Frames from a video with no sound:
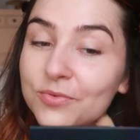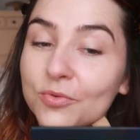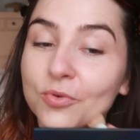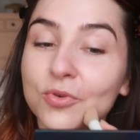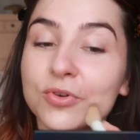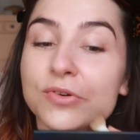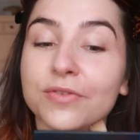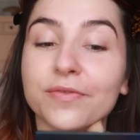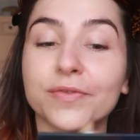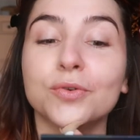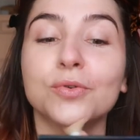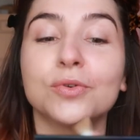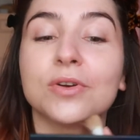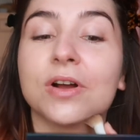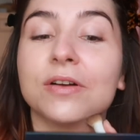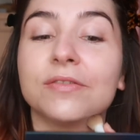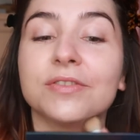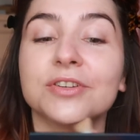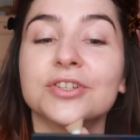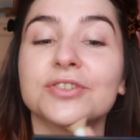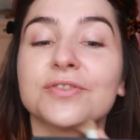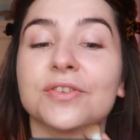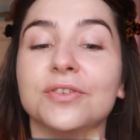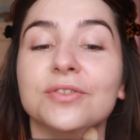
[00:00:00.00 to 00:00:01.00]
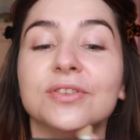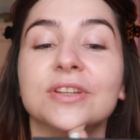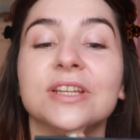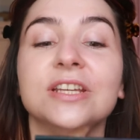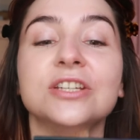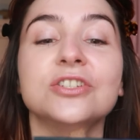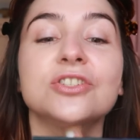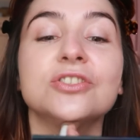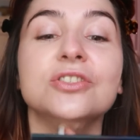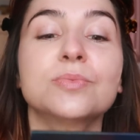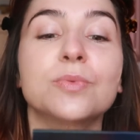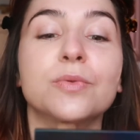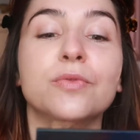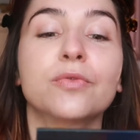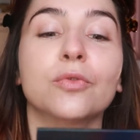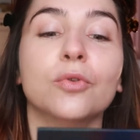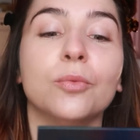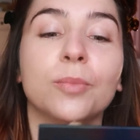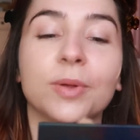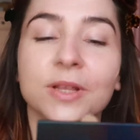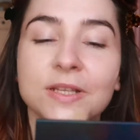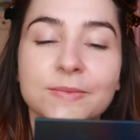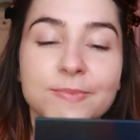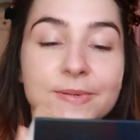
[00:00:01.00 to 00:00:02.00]
worn full coverage foundations before,
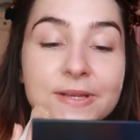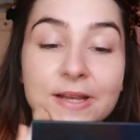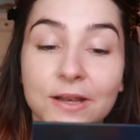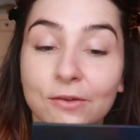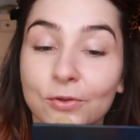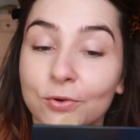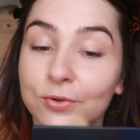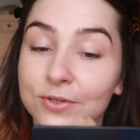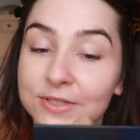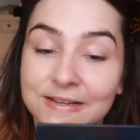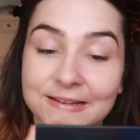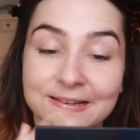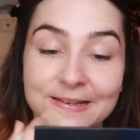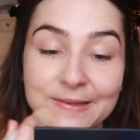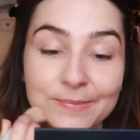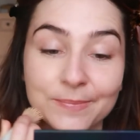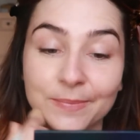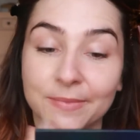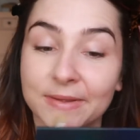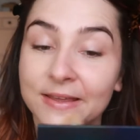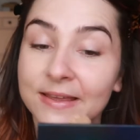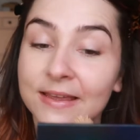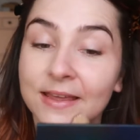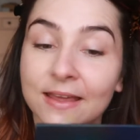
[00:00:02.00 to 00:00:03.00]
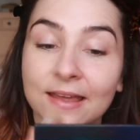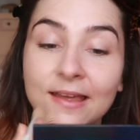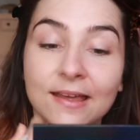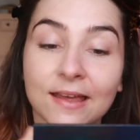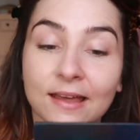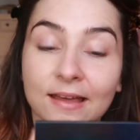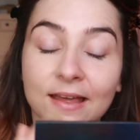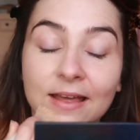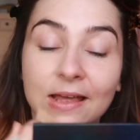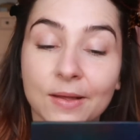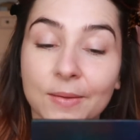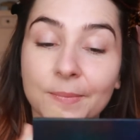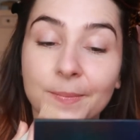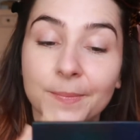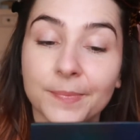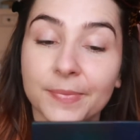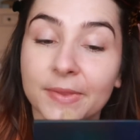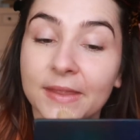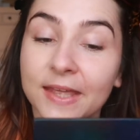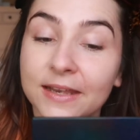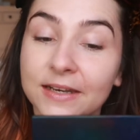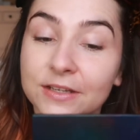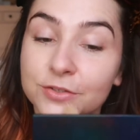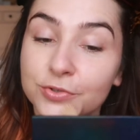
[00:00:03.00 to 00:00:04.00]
but it's been a long time.
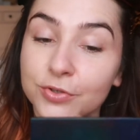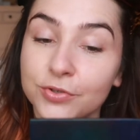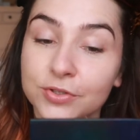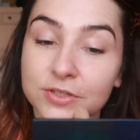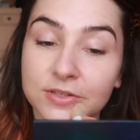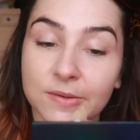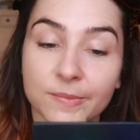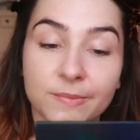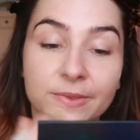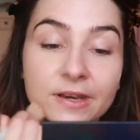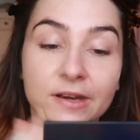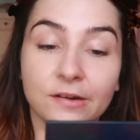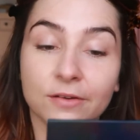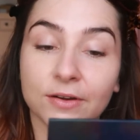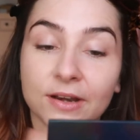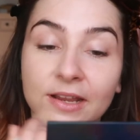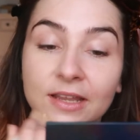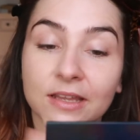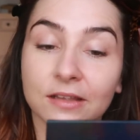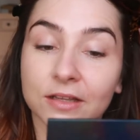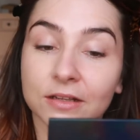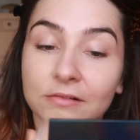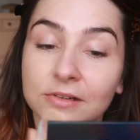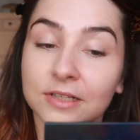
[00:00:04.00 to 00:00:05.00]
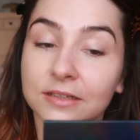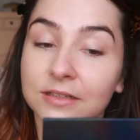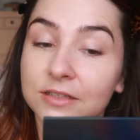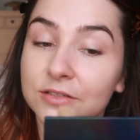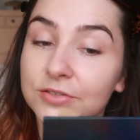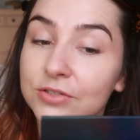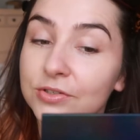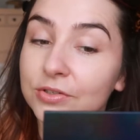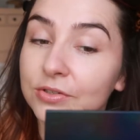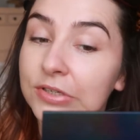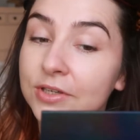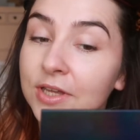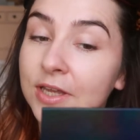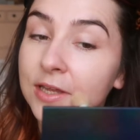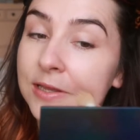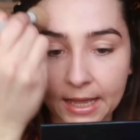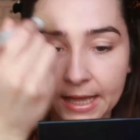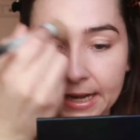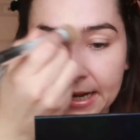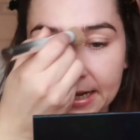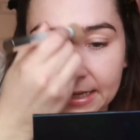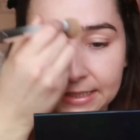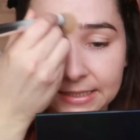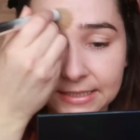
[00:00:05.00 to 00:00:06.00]
And it's not something I regularly do.
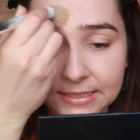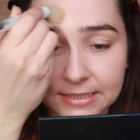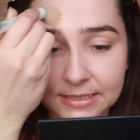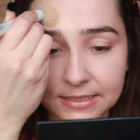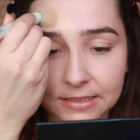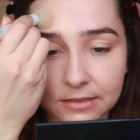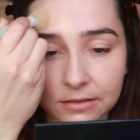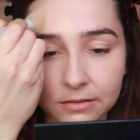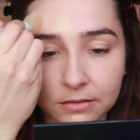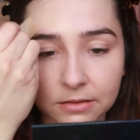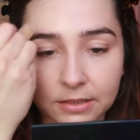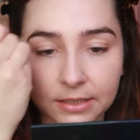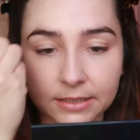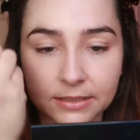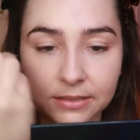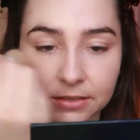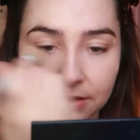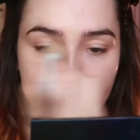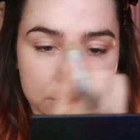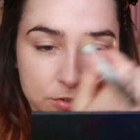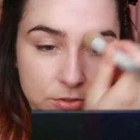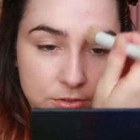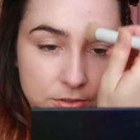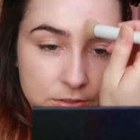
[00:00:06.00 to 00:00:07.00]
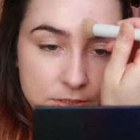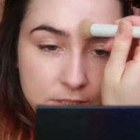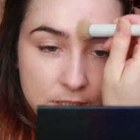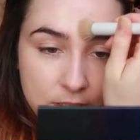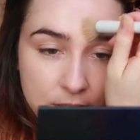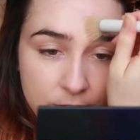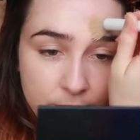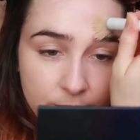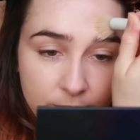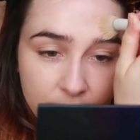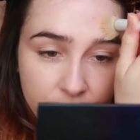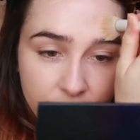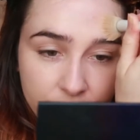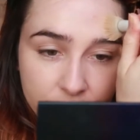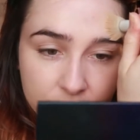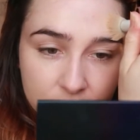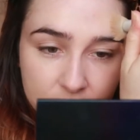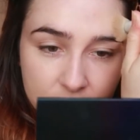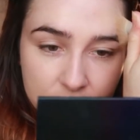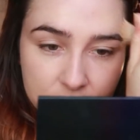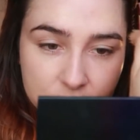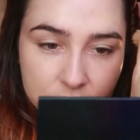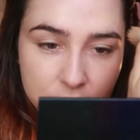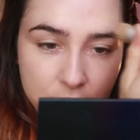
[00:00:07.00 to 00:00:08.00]
And I still like to use my
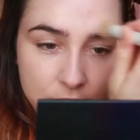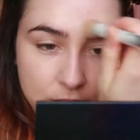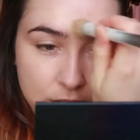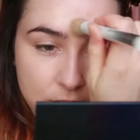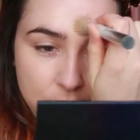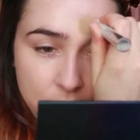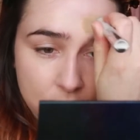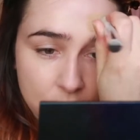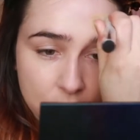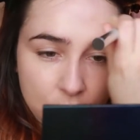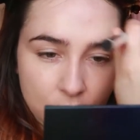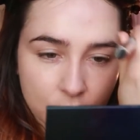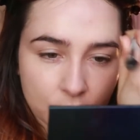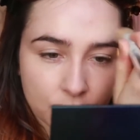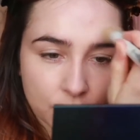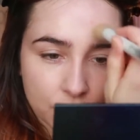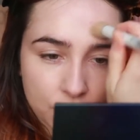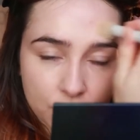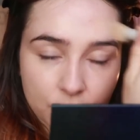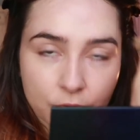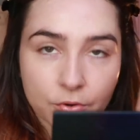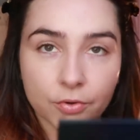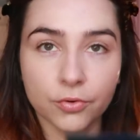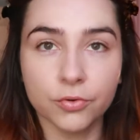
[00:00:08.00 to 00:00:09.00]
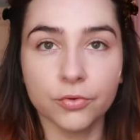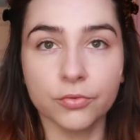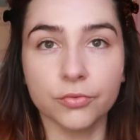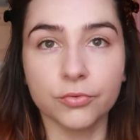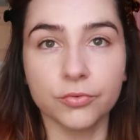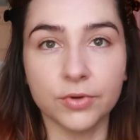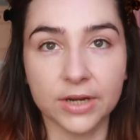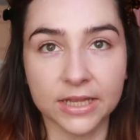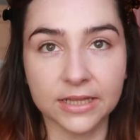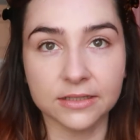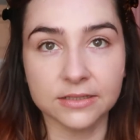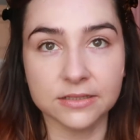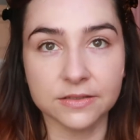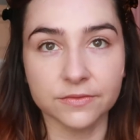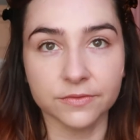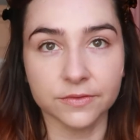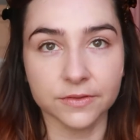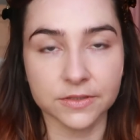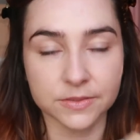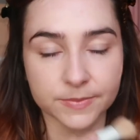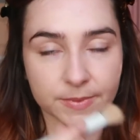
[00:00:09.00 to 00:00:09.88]
foundation relatively